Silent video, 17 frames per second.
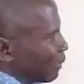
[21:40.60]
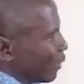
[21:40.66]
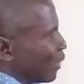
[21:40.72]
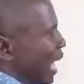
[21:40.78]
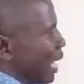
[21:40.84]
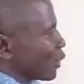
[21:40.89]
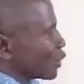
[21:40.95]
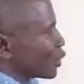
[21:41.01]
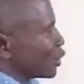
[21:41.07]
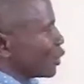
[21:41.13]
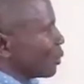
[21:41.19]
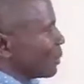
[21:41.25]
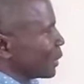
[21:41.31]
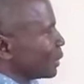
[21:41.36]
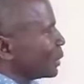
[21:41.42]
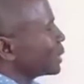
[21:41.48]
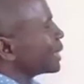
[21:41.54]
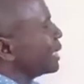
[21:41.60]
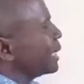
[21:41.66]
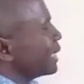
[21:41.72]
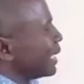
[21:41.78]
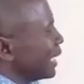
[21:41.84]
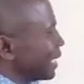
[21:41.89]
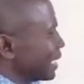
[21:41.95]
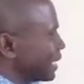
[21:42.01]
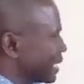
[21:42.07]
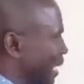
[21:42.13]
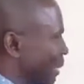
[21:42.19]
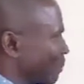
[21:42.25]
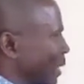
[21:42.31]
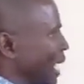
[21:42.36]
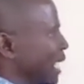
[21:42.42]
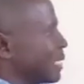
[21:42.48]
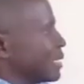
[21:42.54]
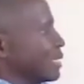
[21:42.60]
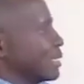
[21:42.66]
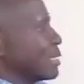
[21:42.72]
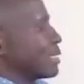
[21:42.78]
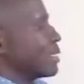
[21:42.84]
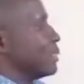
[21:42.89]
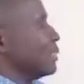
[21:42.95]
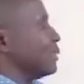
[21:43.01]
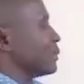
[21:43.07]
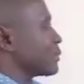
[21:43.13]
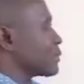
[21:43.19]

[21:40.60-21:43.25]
type of house you built and their prices?